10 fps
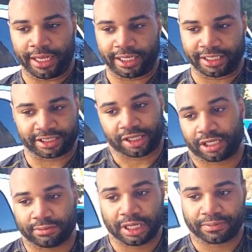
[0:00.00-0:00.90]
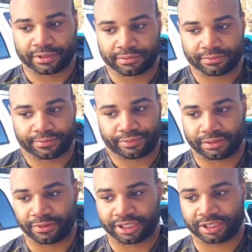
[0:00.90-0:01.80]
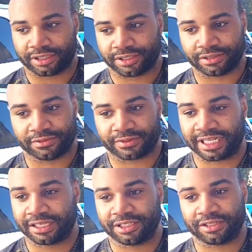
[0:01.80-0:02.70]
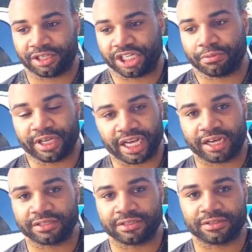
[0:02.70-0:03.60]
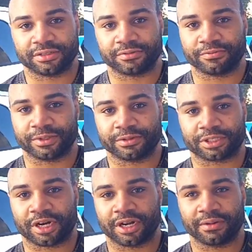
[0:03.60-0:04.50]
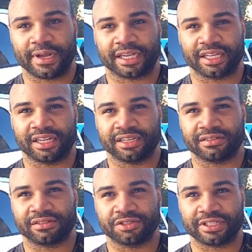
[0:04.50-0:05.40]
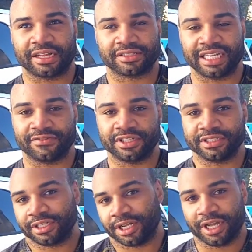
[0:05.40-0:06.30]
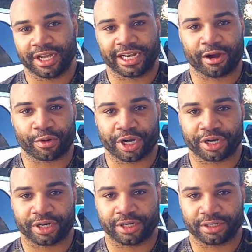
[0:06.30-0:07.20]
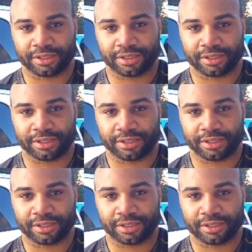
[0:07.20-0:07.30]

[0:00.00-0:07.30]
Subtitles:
And I just called him up and pretty much was like, can you help me out? And we started back in 2011, and now we're here.